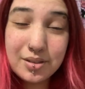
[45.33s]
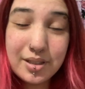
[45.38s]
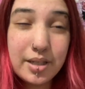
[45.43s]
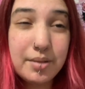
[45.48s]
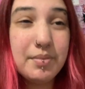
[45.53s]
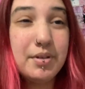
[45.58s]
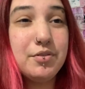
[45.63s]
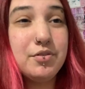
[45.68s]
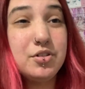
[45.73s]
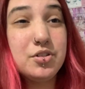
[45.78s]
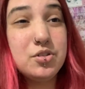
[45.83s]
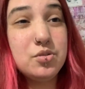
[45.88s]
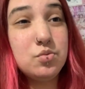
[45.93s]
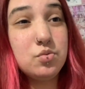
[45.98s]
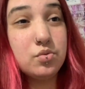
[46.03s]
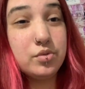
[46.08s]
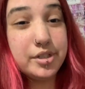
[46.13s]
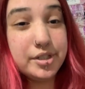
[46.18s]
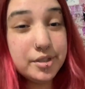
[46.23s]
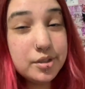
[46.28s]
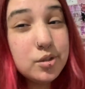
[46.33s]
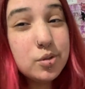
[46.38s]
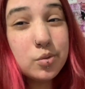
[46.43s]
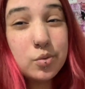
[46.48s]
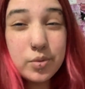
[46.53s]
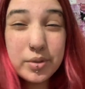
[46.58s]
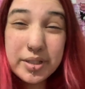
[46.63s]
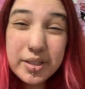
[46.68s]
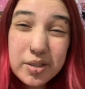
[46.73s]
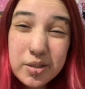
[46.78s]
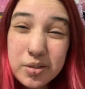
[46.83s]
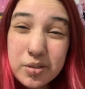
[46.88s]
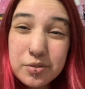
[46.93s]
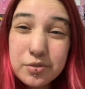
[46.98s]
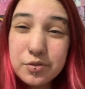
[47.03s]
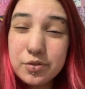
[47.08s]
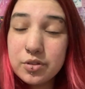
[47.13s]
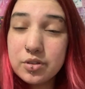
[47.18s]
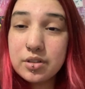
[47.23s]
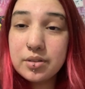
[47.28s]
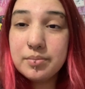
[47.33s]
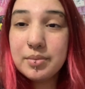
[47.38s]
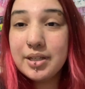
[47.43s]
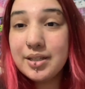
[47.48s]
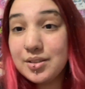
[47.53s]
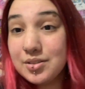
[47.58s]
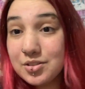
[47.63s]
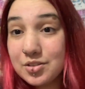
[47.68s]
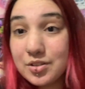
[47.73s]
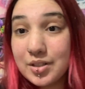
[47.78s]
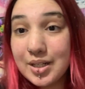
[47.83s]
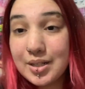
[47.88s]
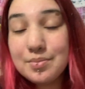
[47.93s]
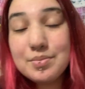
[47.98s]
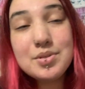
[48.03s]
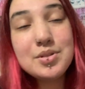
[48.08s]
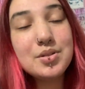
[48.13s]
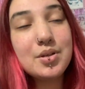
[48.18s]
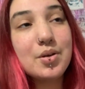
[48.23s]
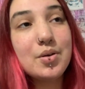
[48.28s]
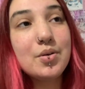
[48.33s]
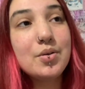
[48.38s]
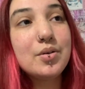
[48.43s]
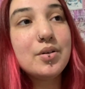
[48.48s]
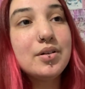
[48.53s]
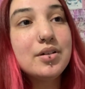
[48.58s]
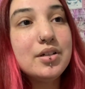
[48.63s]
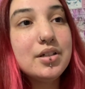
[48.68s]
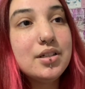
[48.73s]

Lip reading: like my first reel for my Instagram, so